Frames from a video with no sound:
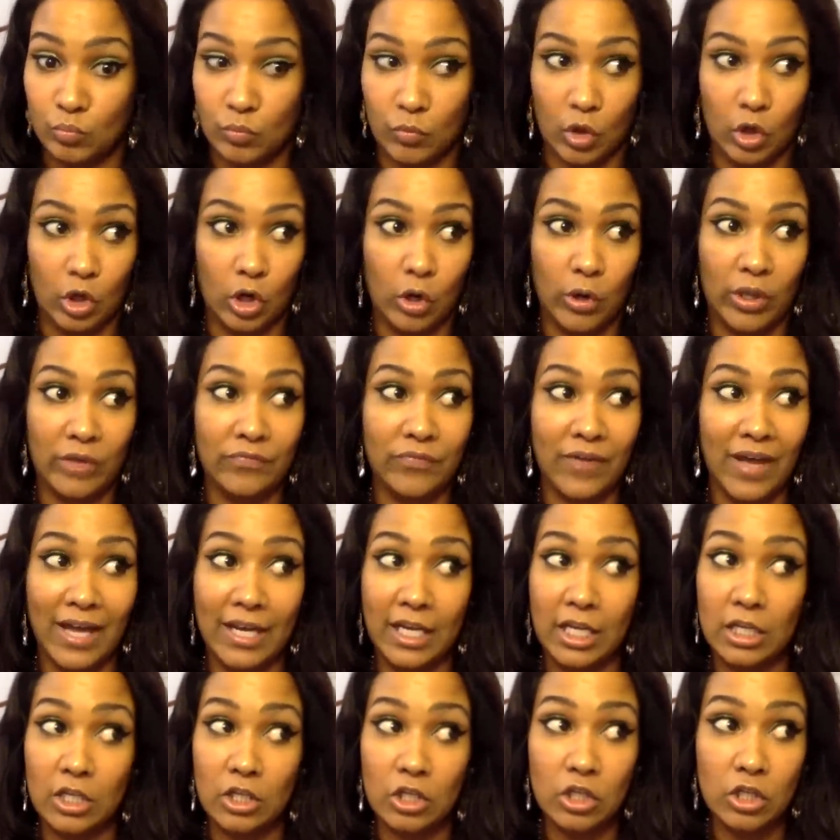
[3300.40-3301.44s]
You know, if I
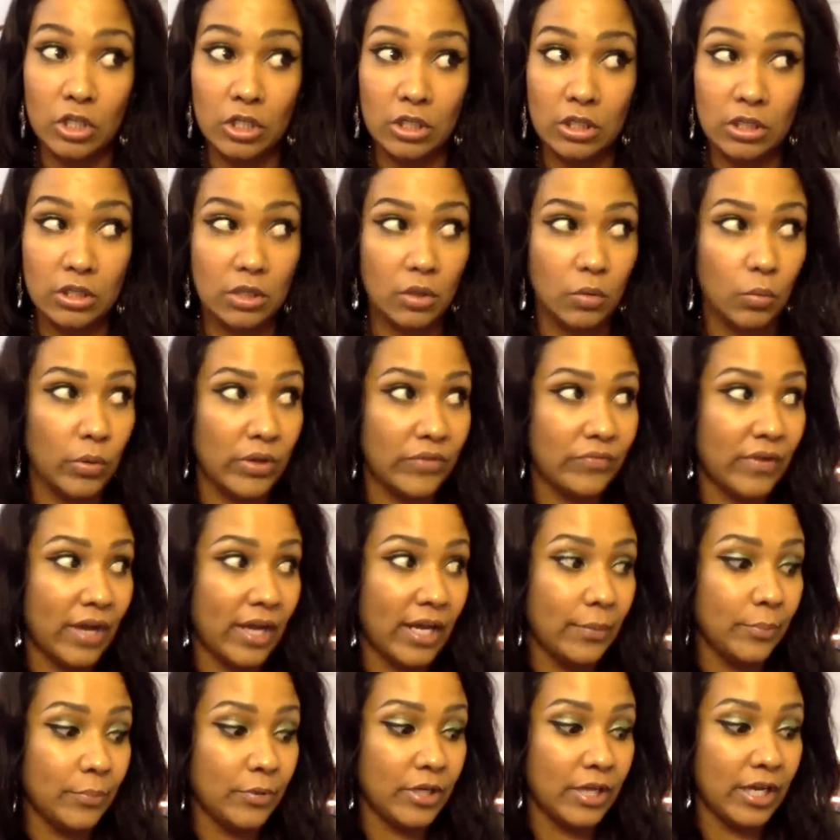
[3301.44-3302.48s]
didn't look the if I
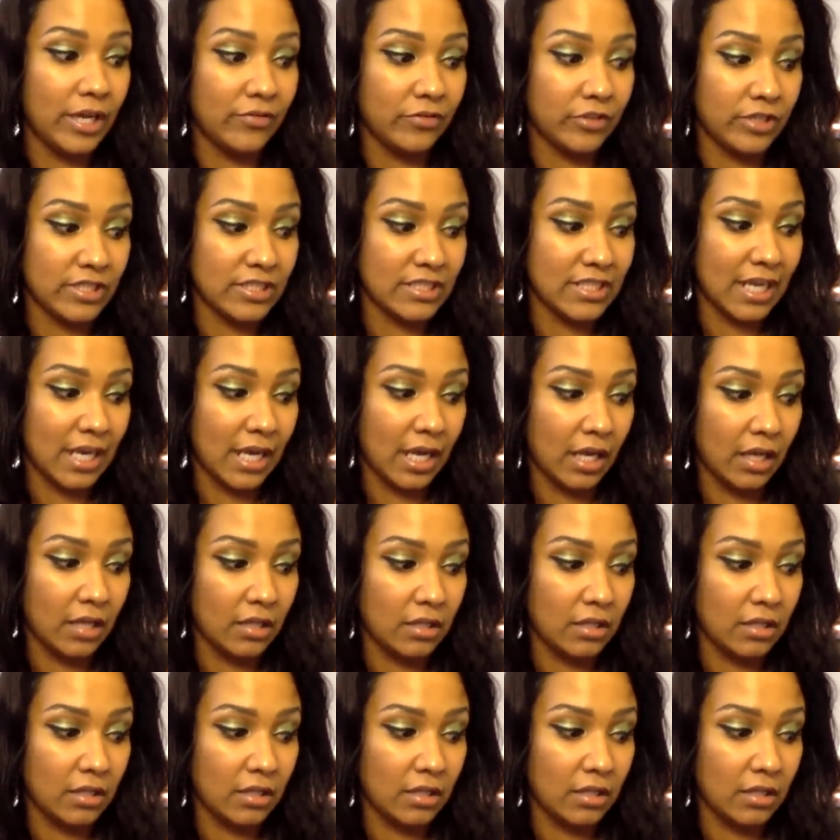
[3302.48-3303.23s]
didn't put effort into how